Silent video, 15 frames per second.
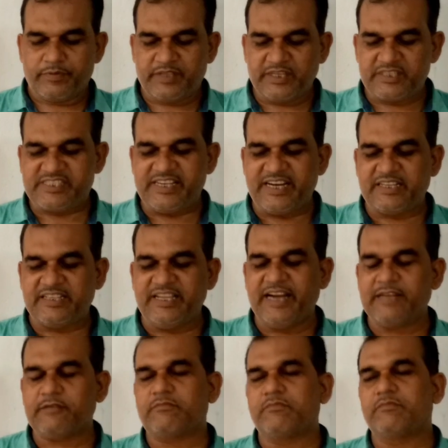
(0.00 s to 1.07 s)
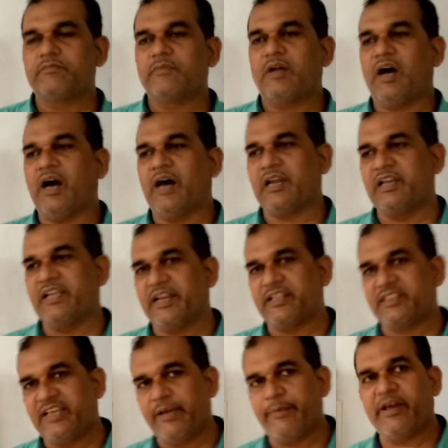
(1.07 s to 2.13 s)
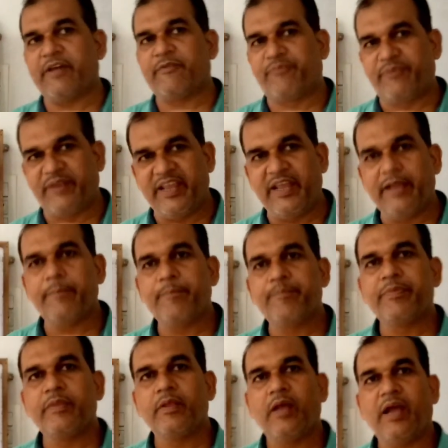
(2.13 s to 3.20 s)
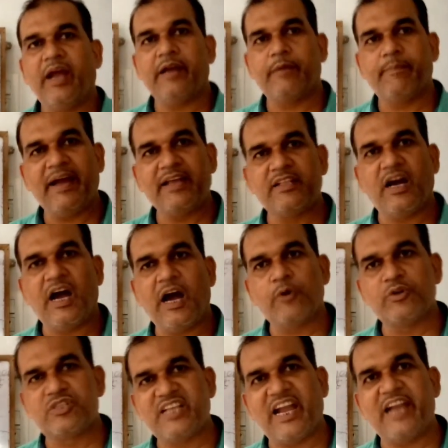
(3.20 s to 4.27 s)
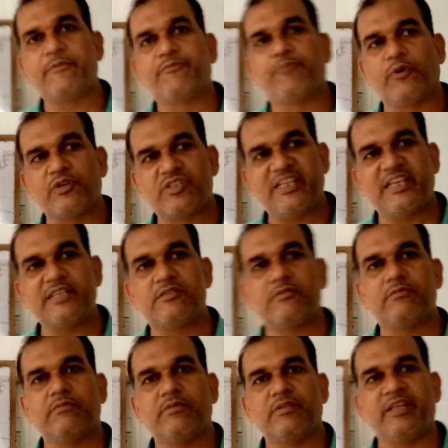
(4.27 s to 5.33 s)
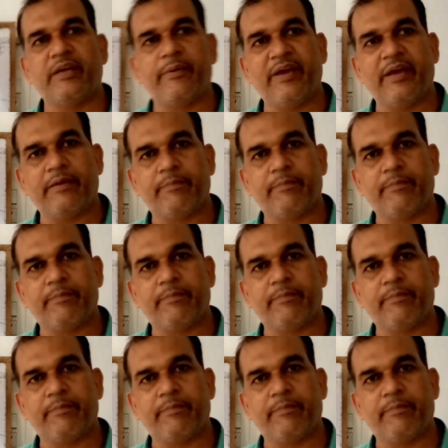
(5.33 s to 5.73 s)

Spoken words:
They said that earlier they were free, and by the outside forces they